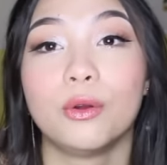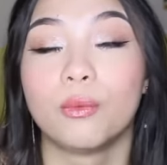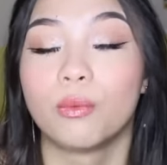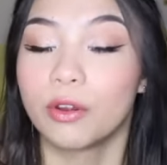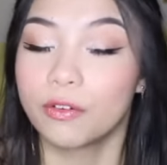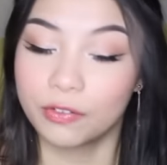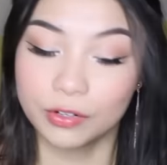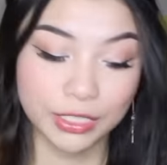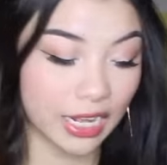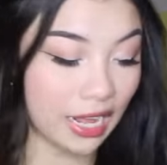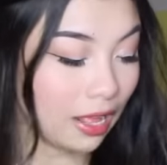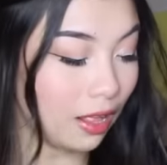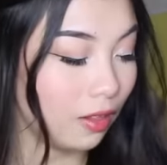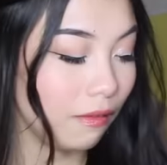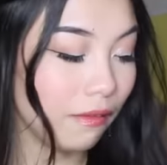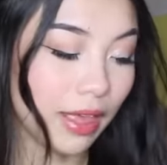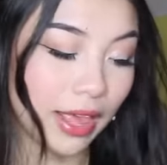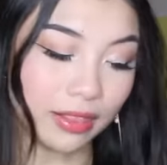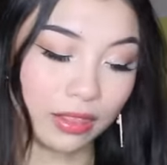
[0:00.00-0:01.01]

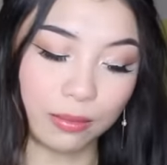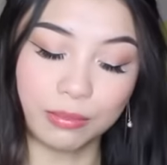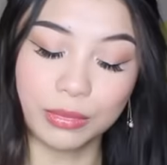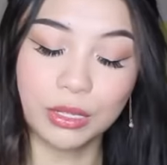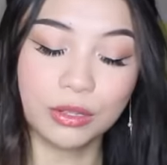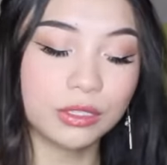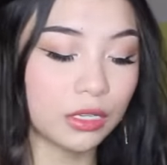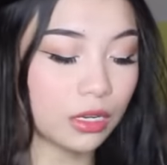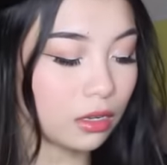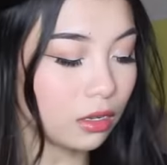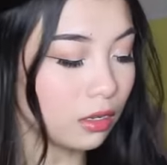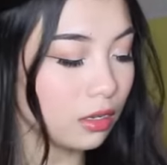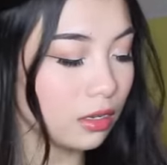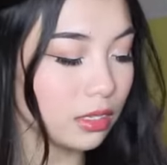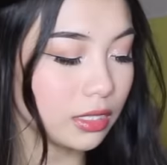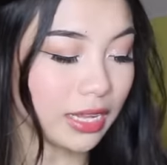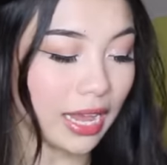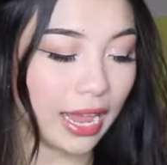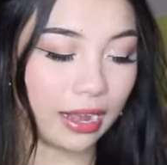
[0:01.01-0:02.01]
Riverdale and the
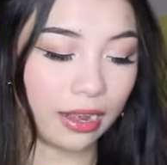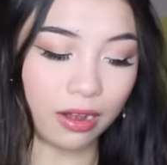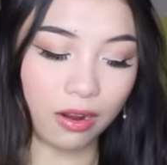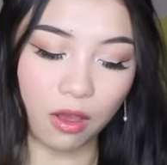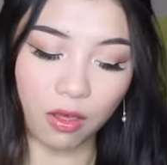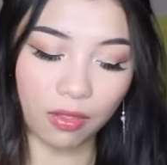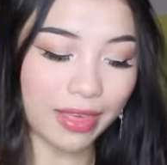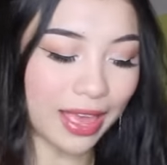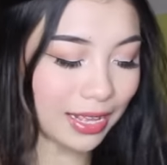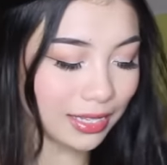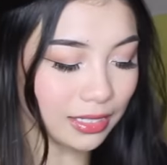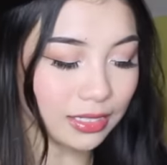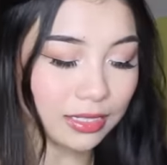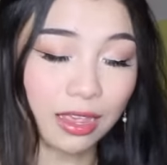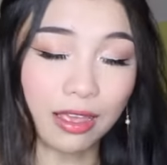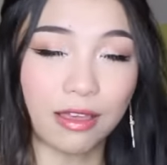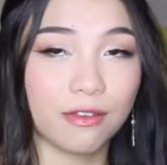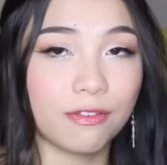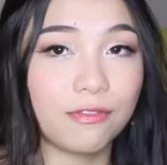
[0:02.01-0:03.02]
musicals and all that
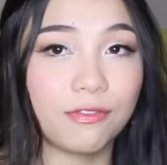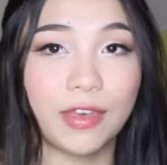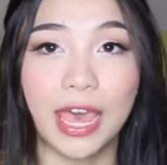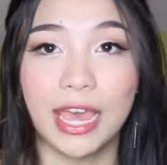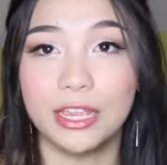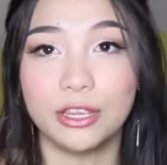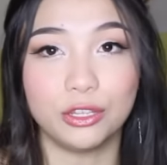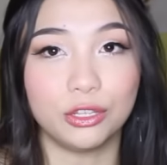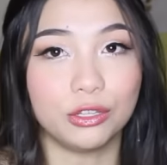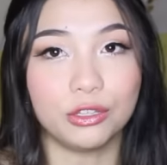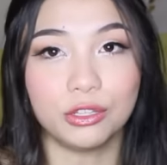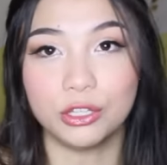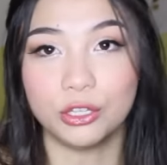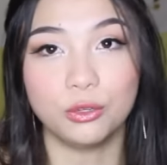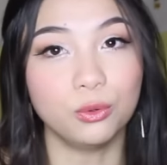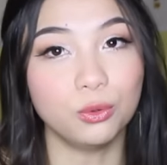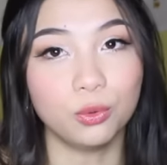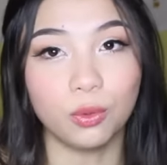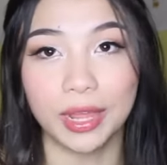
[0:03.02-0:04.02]
stuff and
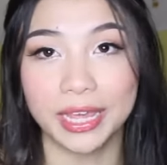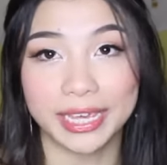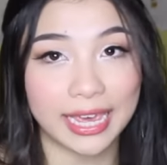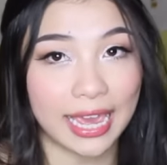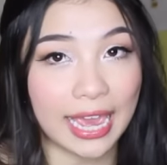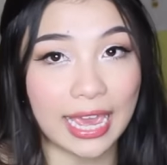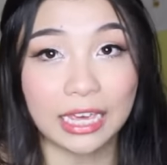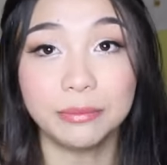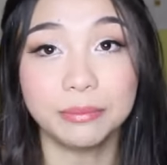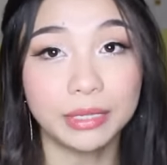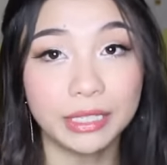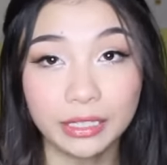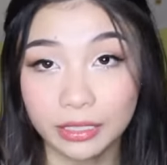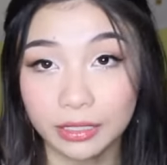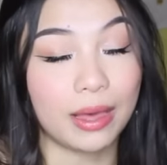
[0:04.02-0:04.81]
you like hate me,